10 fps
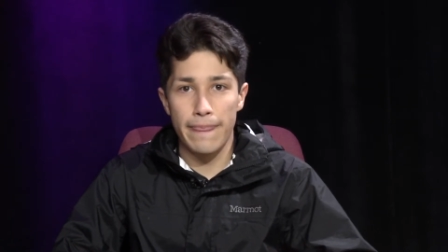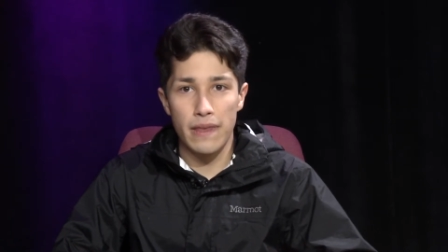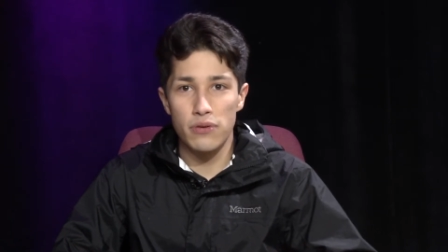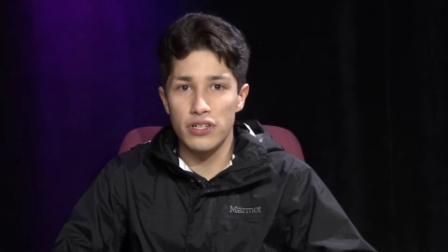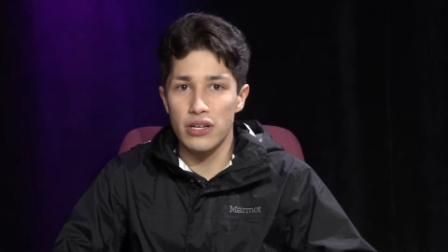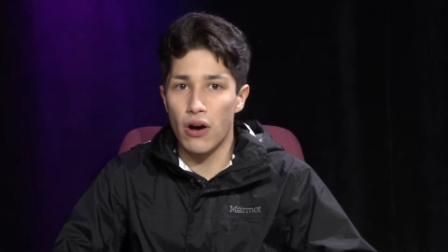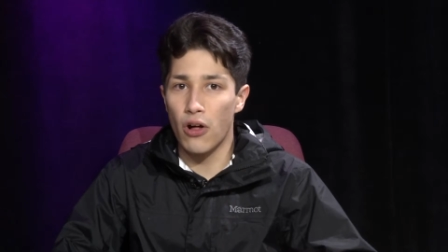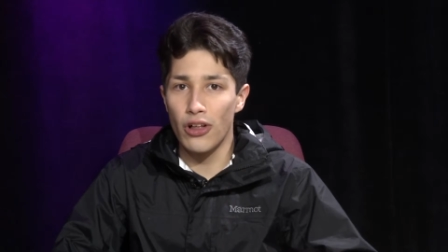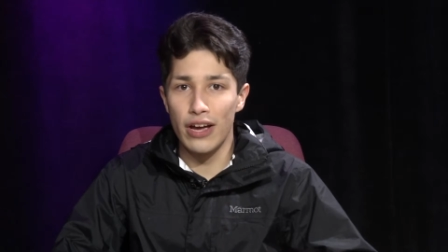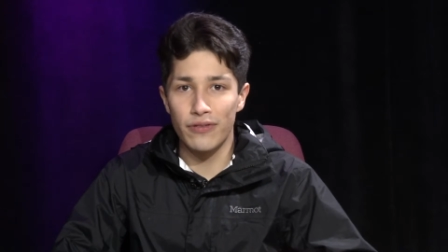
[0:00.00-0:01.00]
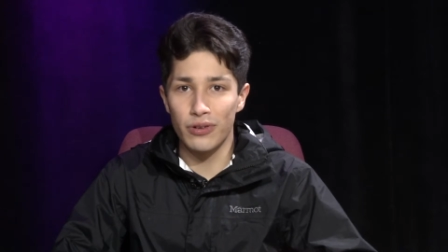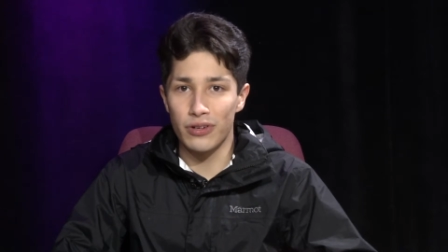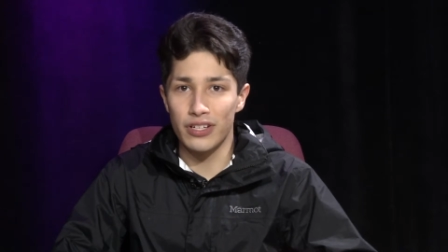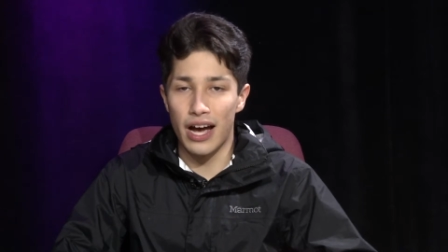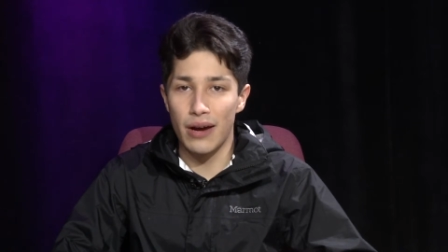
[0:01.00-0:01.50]
Using all I've
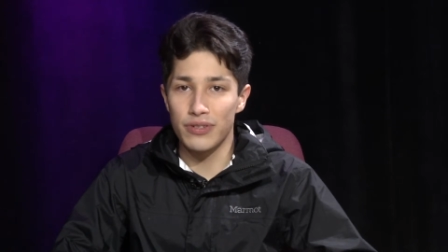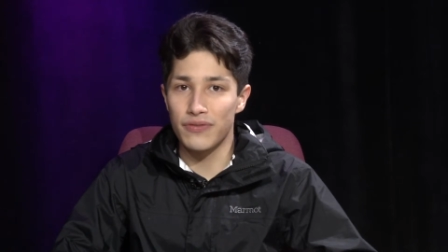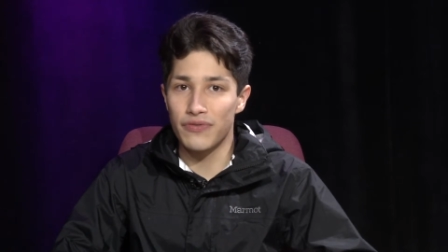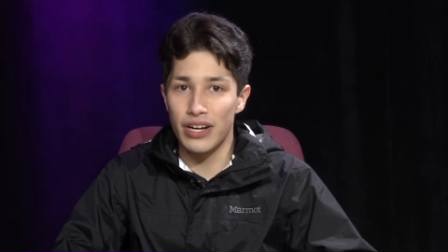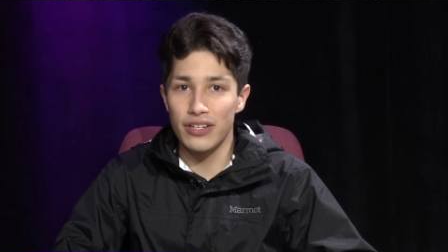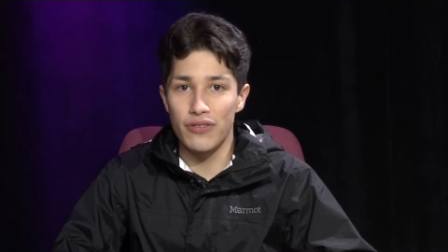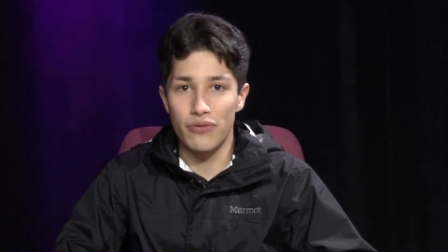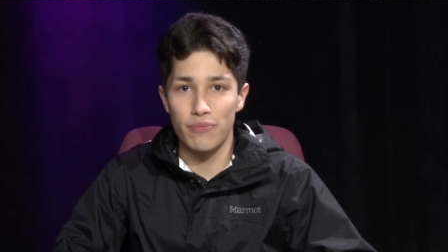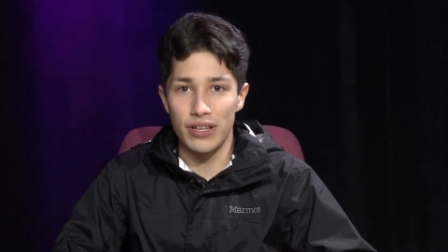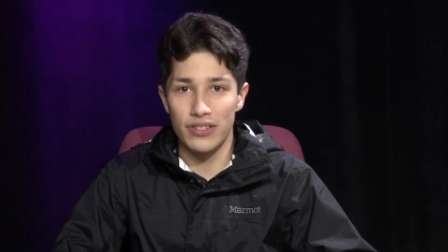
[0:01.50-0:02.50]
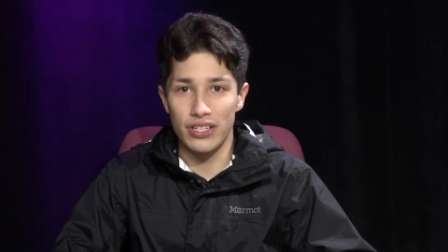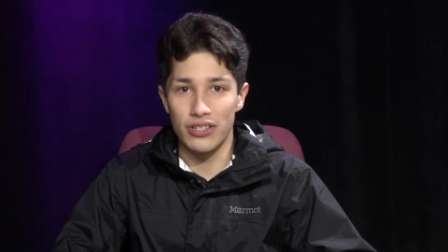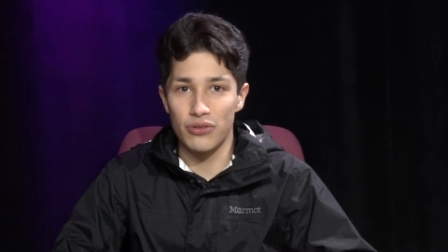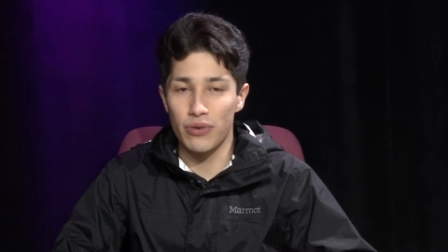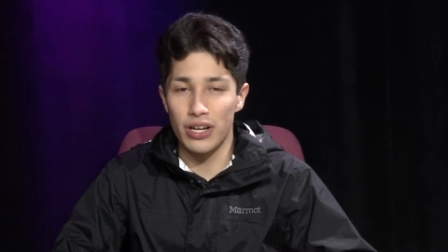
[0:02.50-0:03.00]
learned, I was invited through MISTI
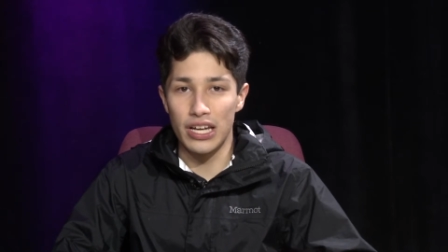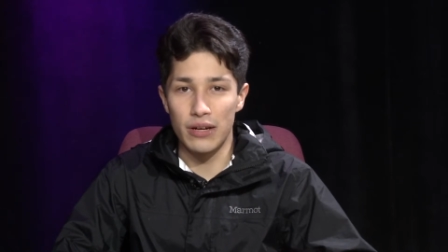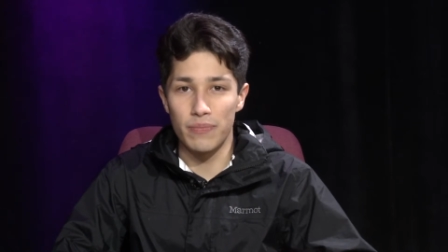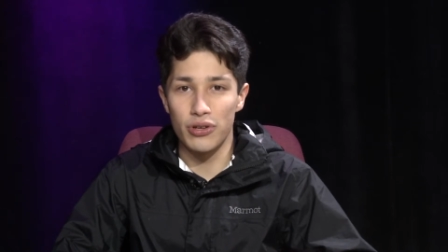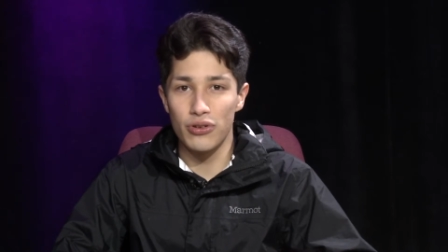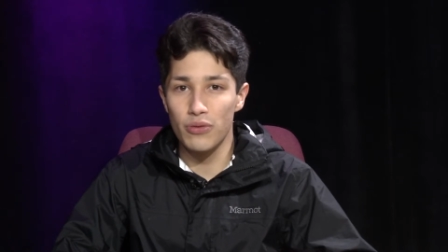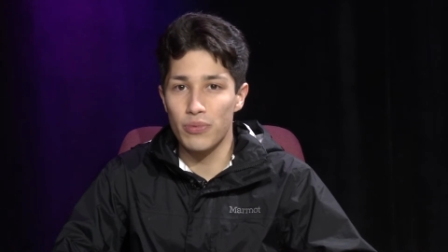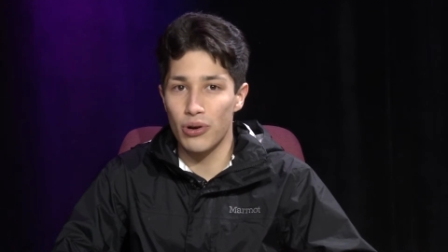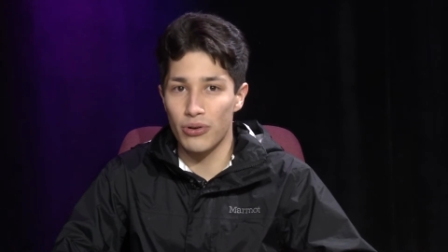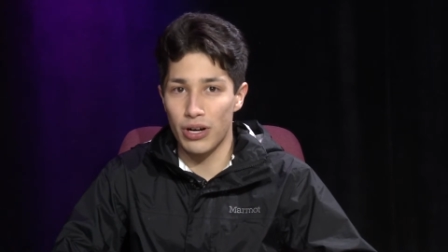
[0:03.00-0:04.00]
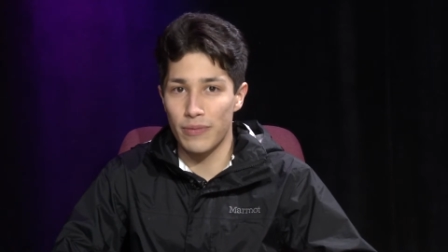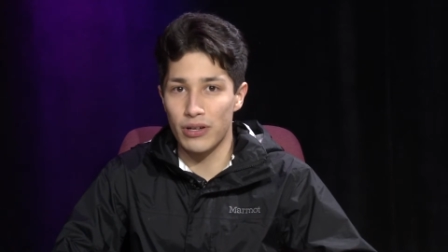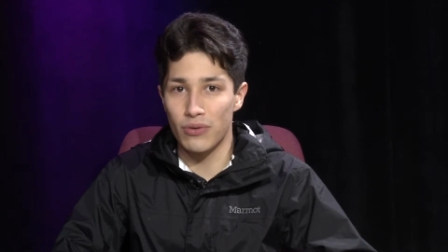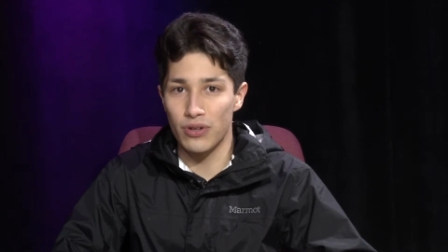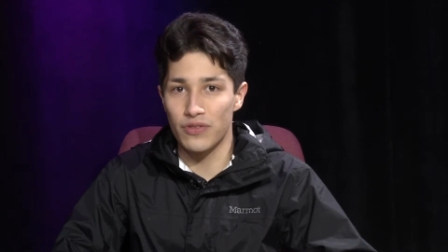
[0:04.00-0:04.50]
to run a computer programming
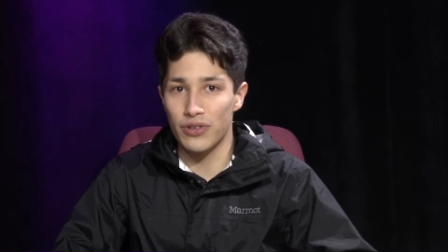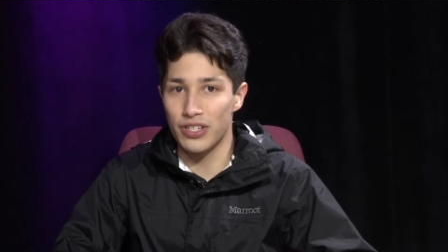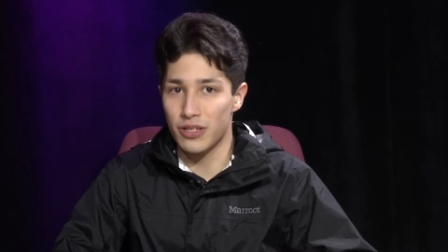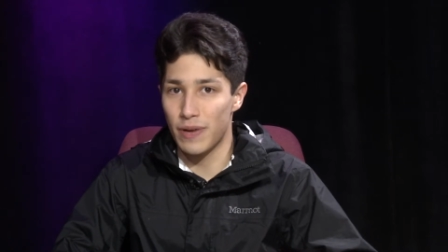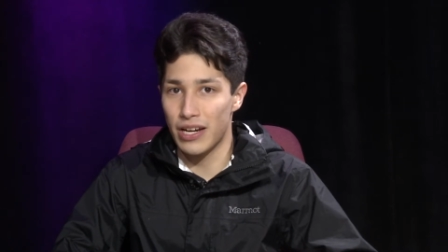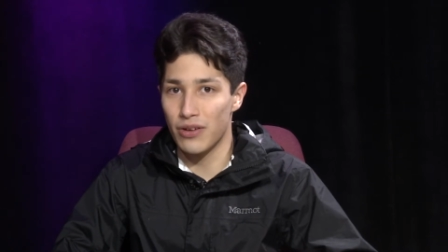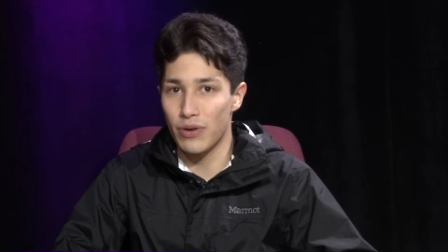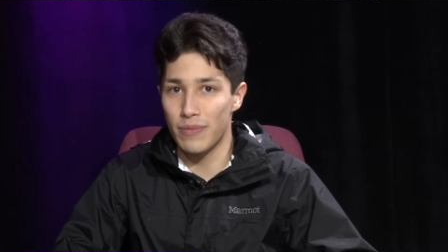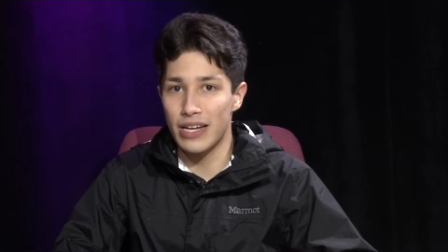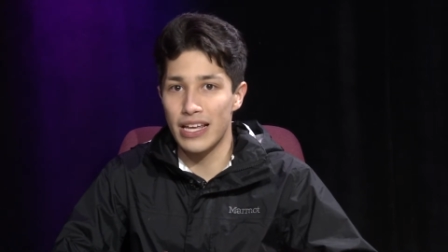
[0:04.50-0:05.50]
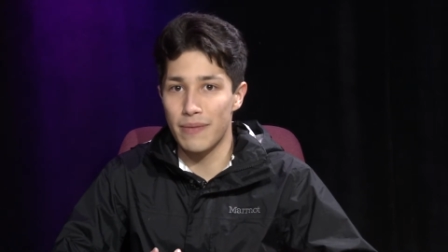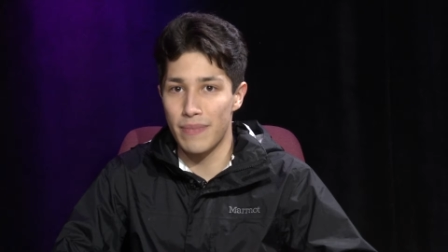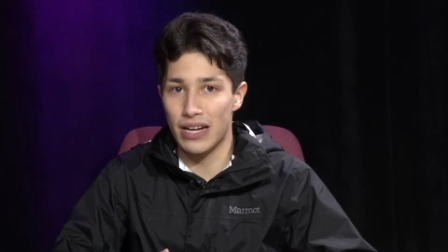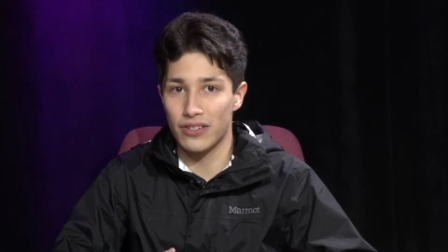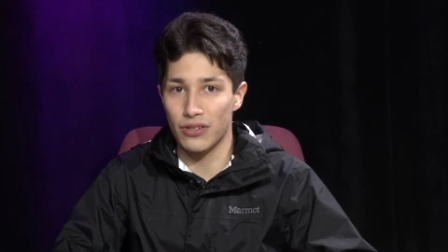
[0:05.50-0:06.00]
course for Hispanic women in
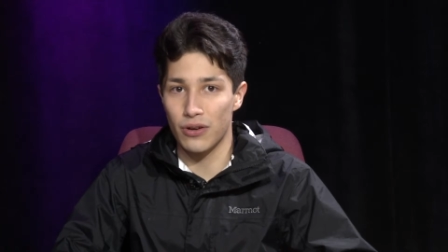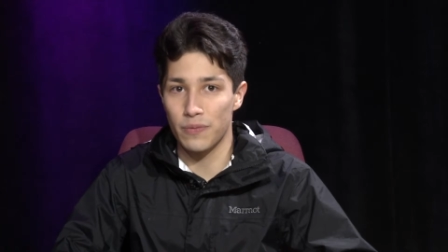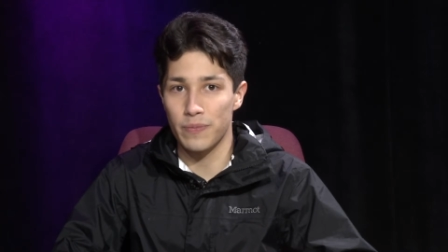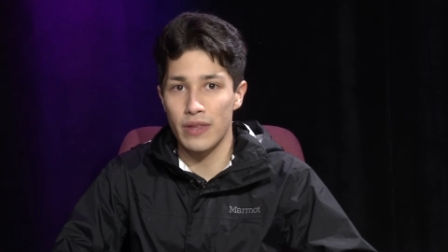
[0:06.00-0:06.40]
Mexico.